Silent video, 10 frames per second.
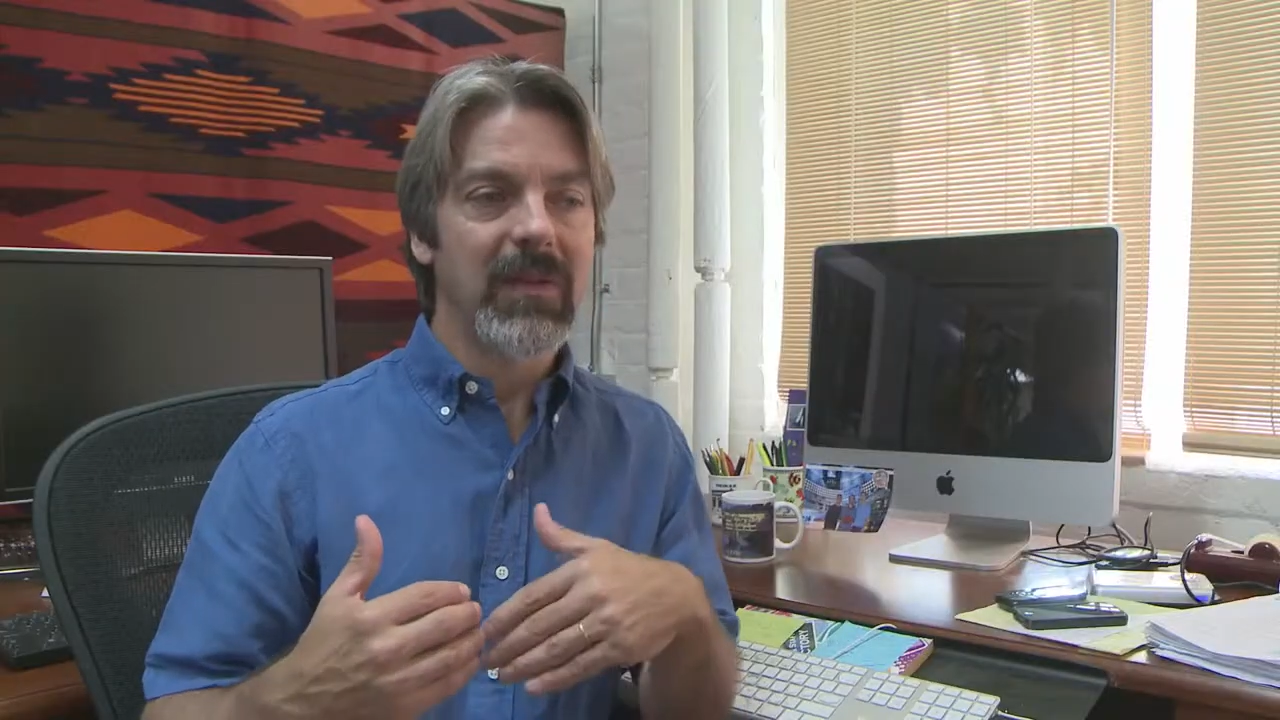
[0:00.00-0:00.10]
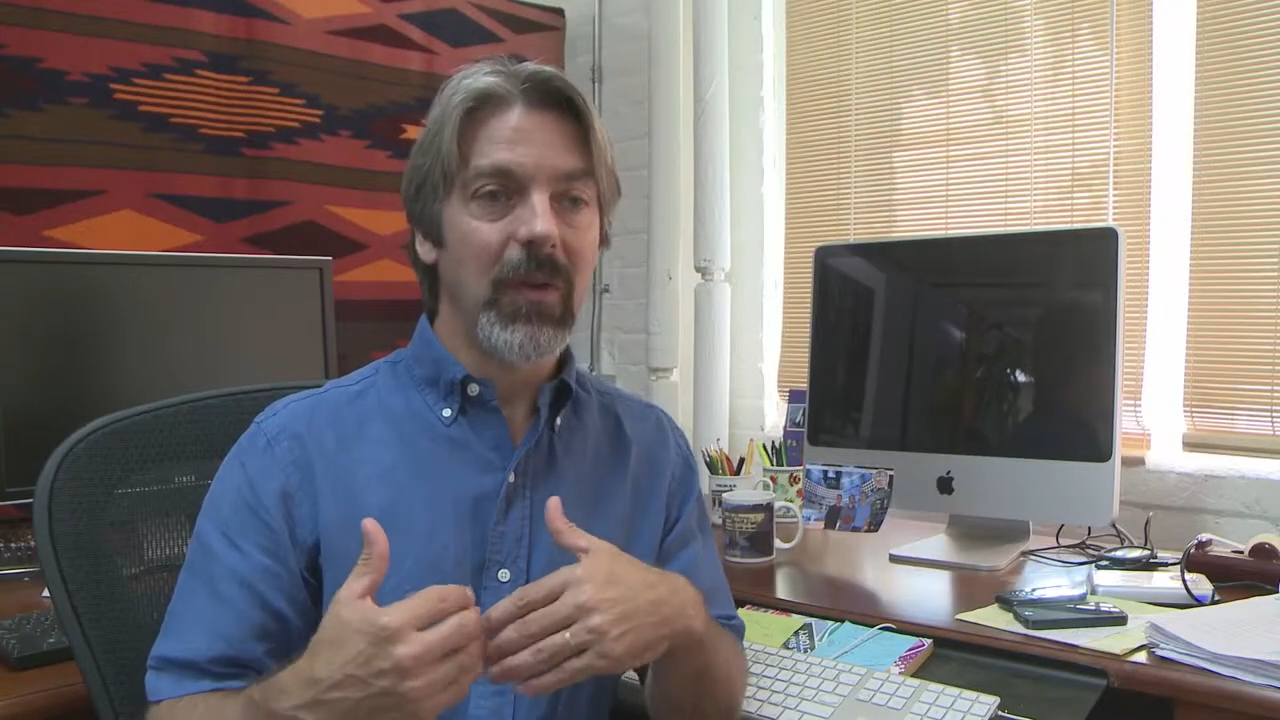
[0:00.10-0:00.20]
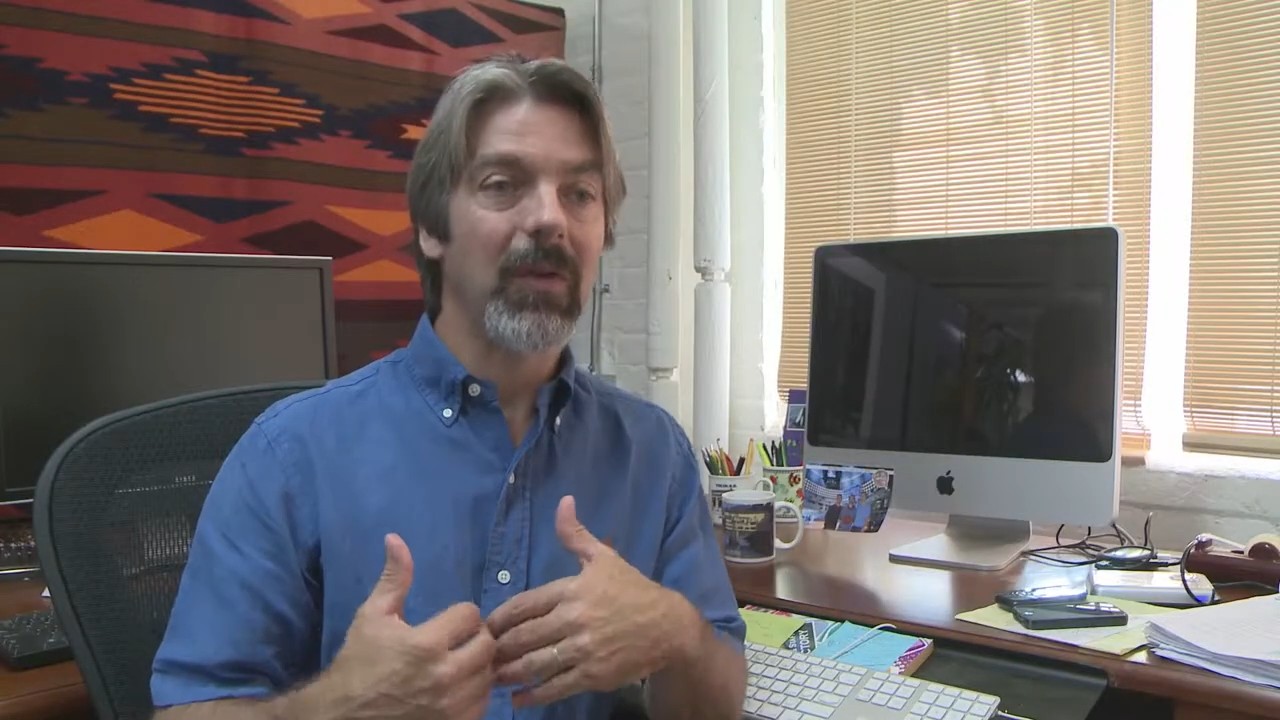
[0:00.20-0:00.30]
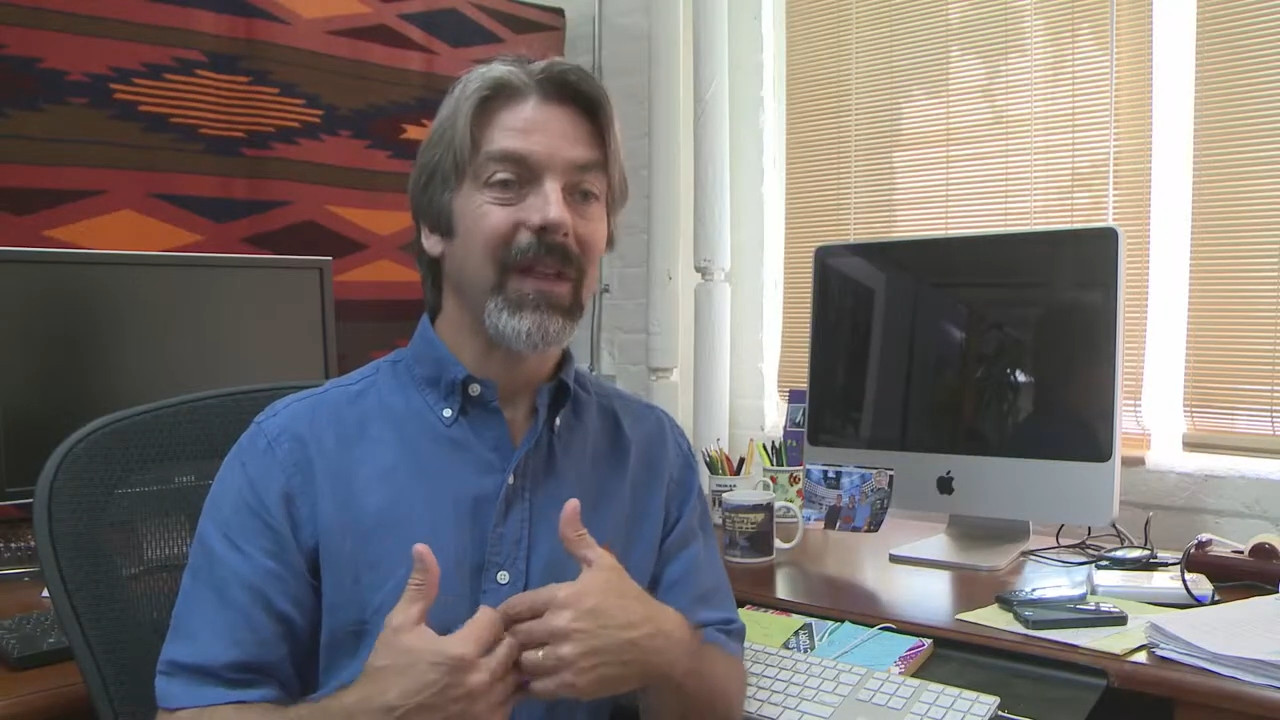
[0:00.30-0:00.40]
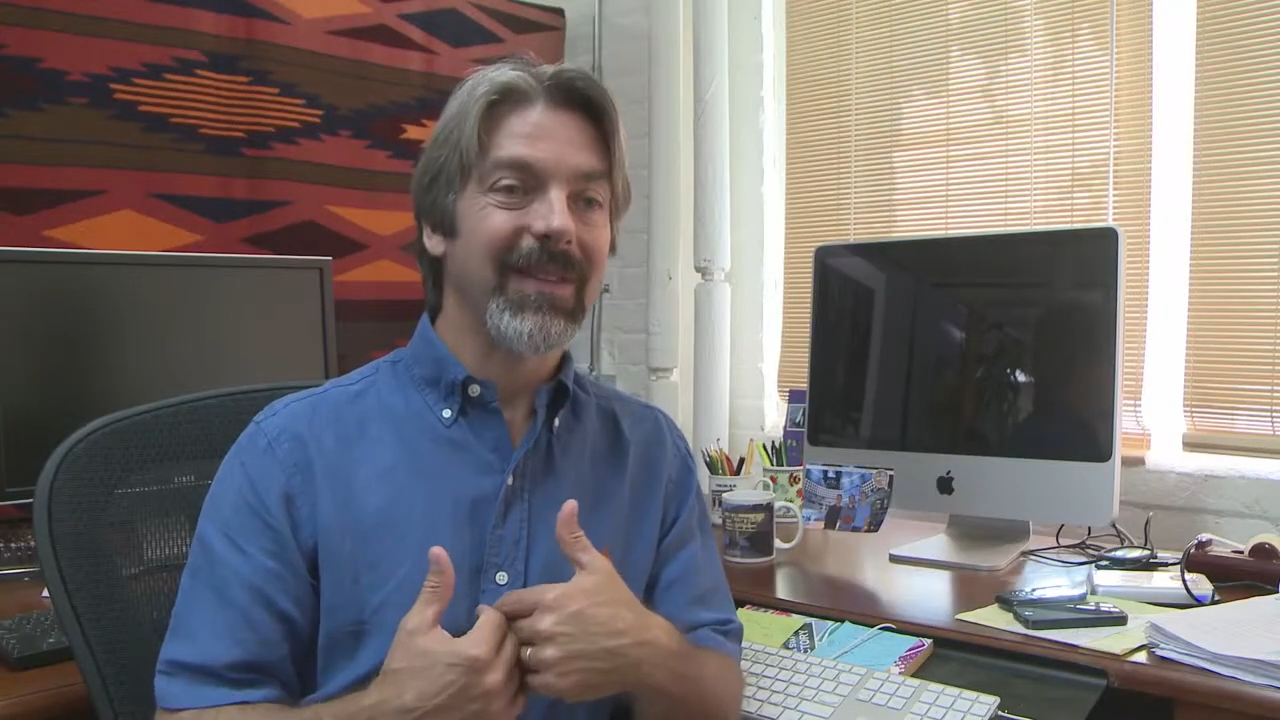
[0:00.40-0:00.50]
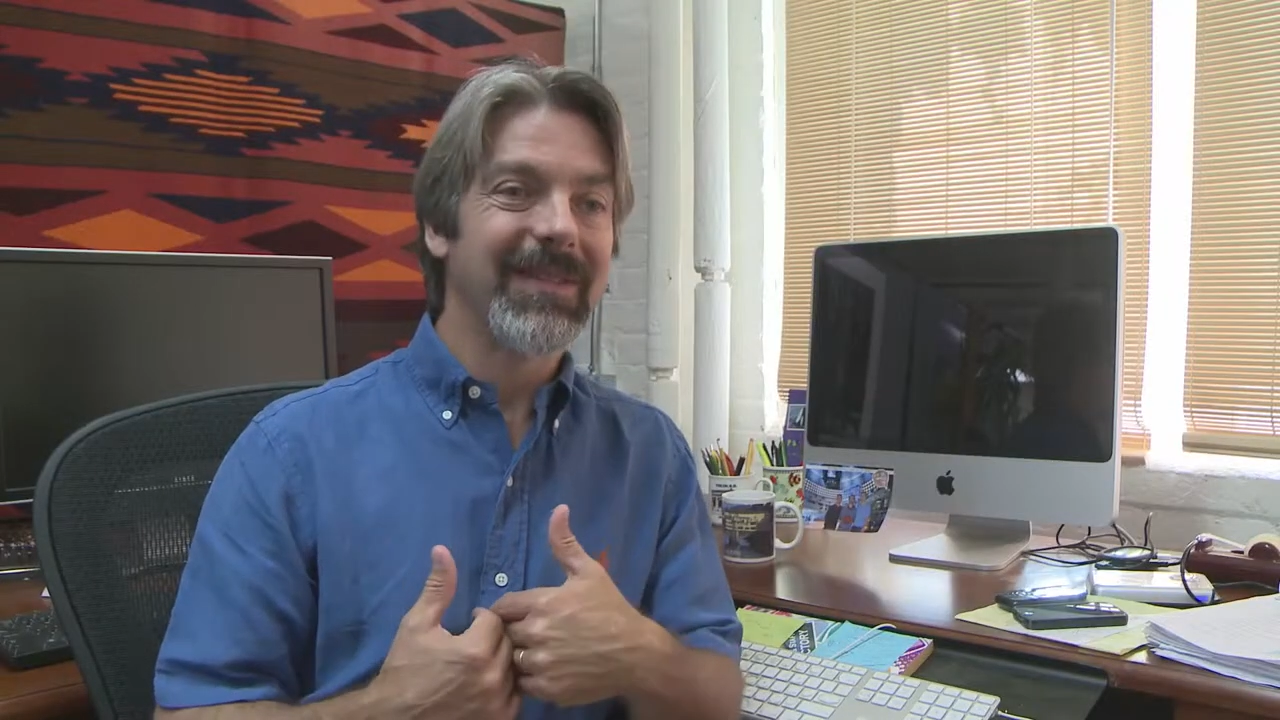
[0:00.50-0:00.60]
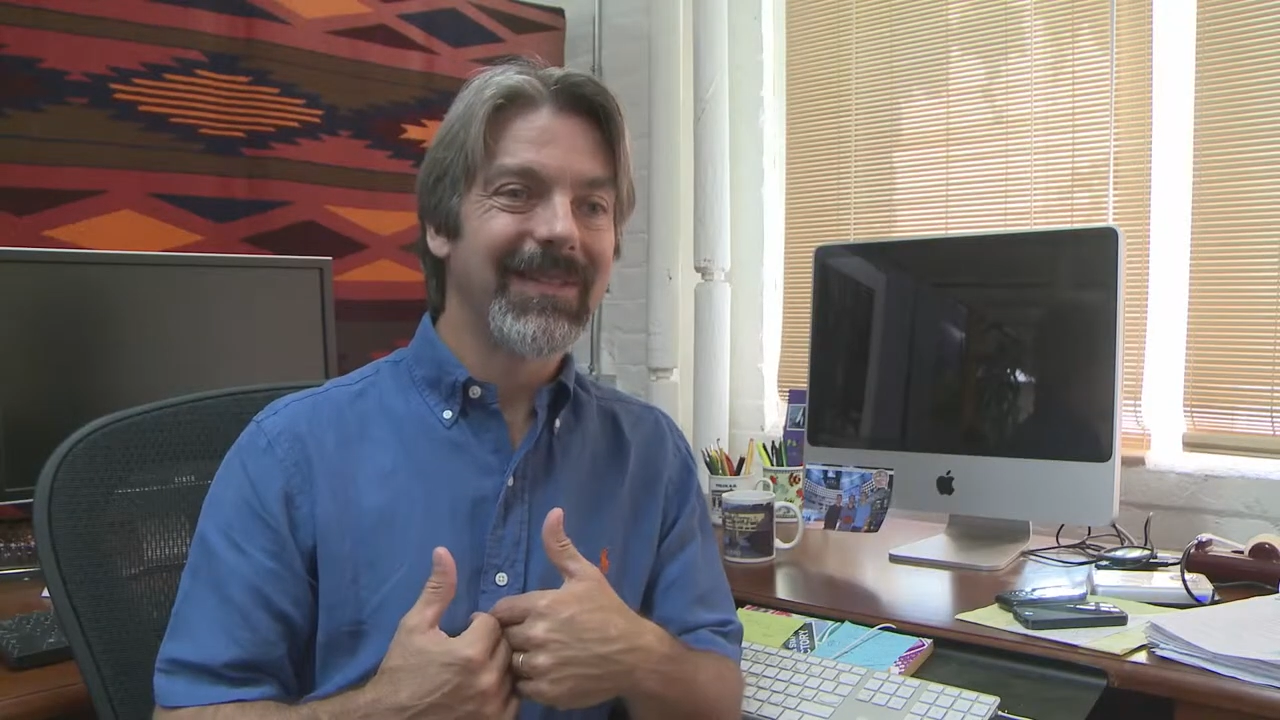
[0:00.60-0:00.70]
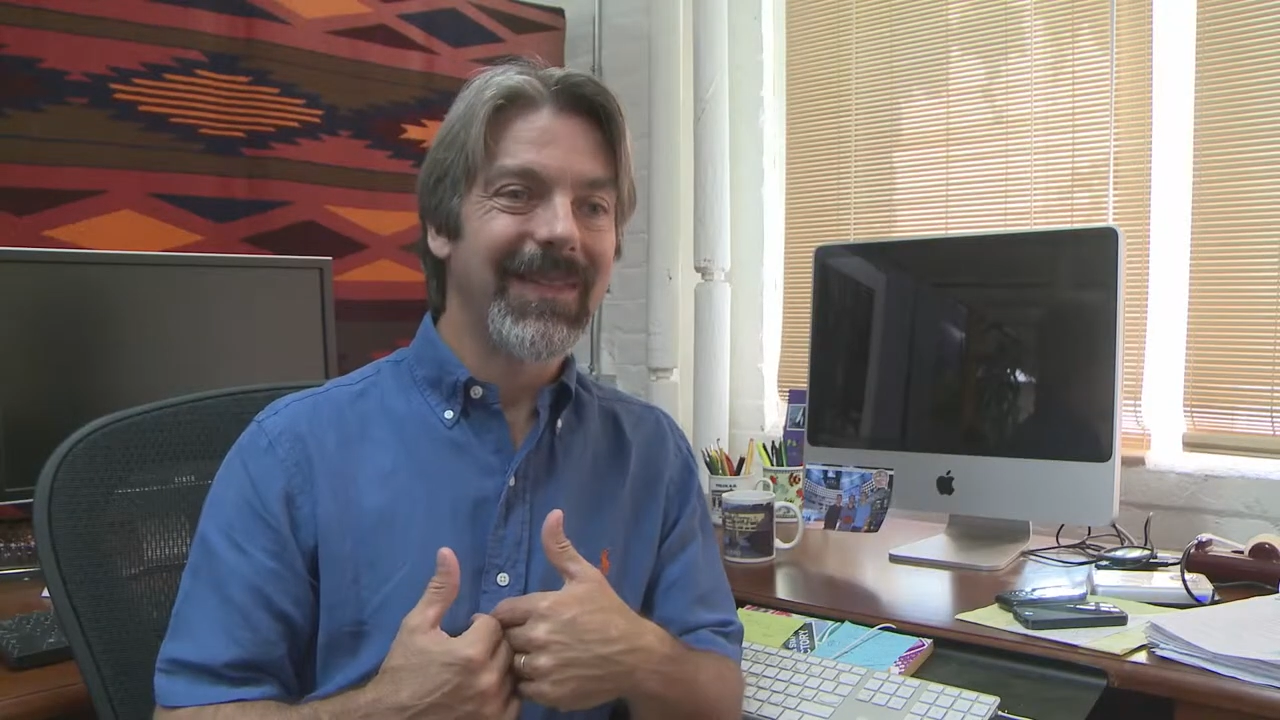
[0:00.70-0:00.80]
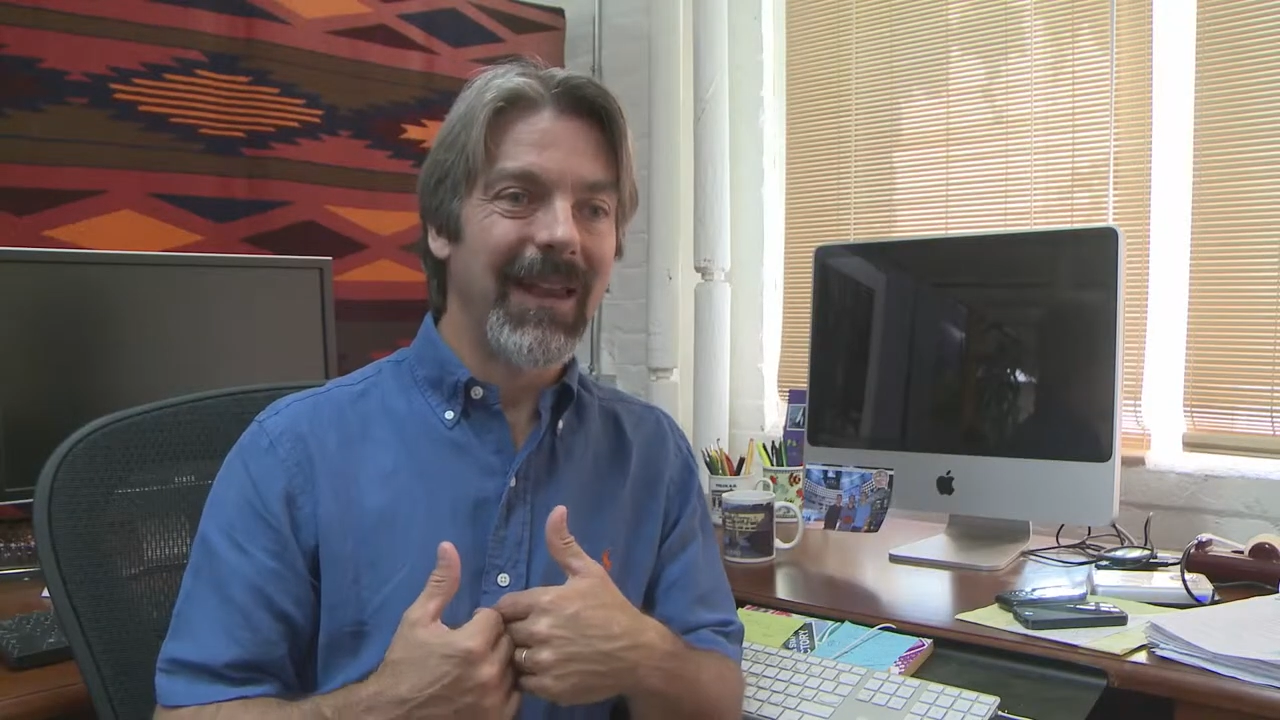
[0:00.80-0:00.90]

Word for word: students